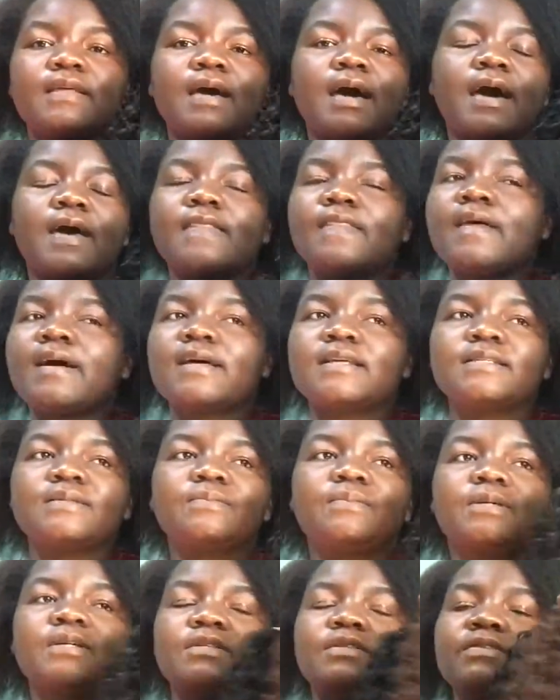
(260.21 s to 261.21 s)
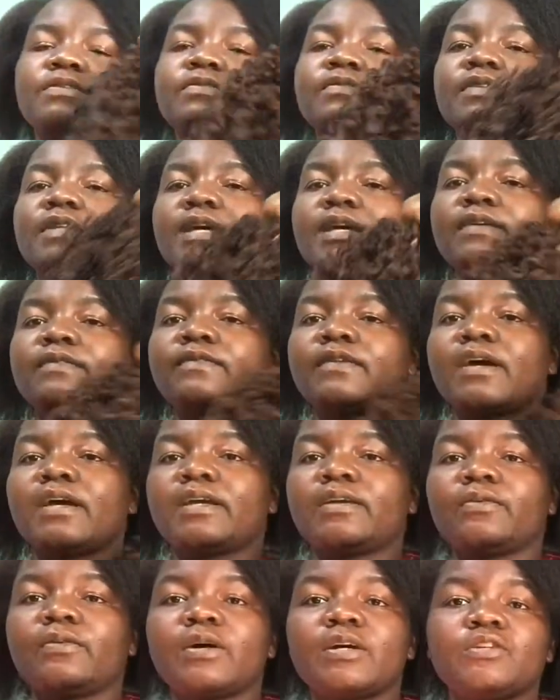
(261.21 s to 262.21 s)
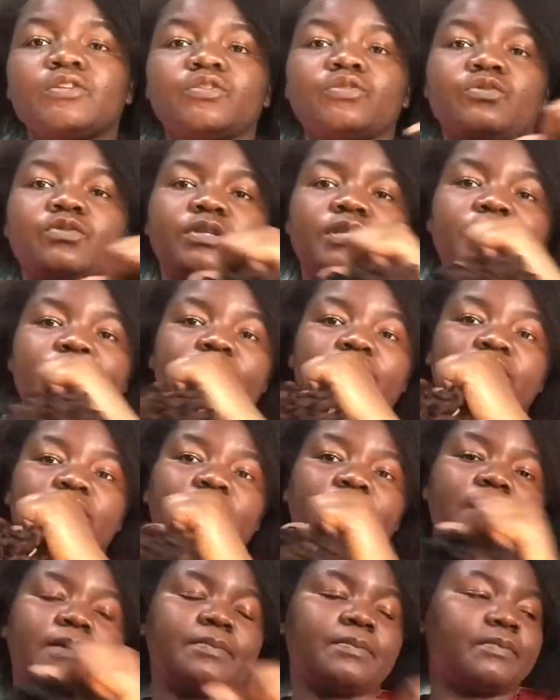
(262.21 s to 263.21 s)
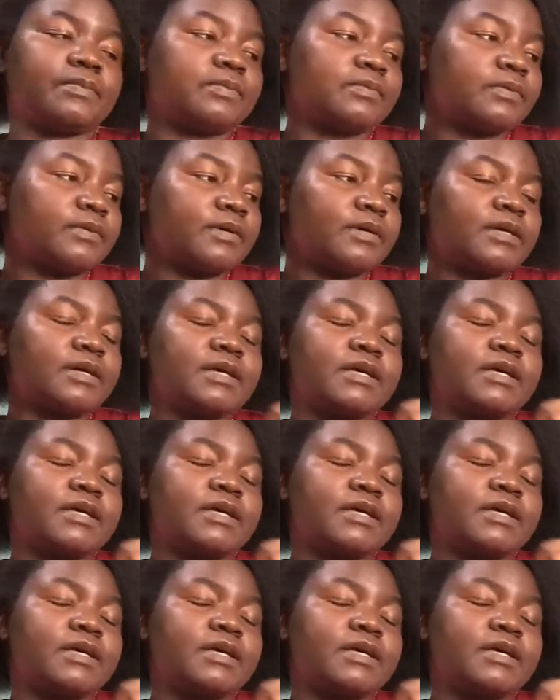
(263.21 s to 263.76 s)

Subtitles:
other aspects of life I want to level up.